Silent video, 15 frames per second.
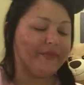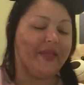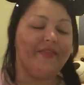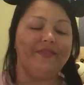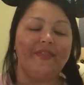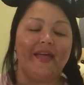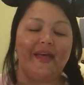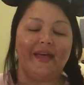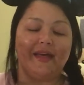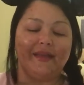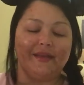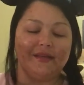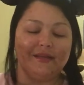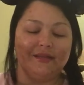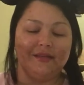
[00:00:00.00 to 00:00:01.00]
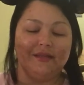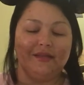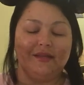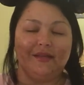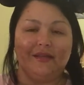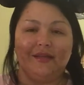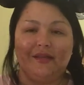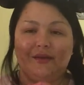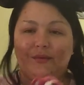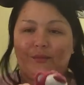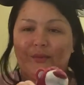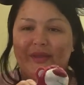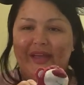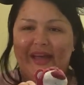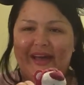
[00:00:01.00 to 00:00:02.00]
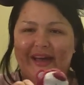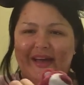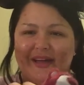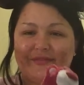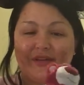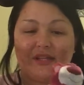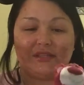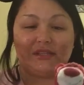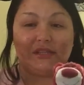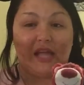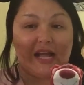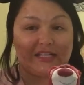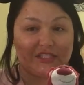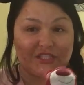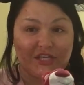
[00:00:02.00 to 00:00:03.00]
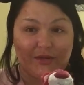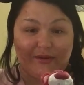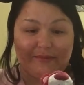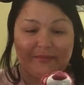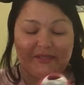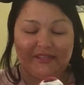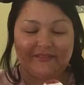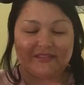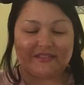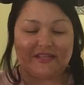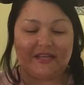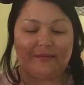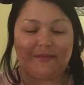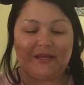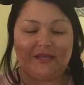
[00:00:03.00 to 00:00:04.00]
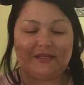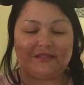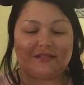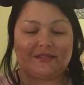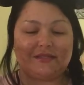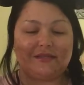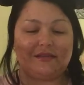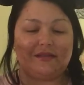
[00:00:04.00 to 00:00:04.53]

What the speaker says: And then we have Lotso, I believe his name is.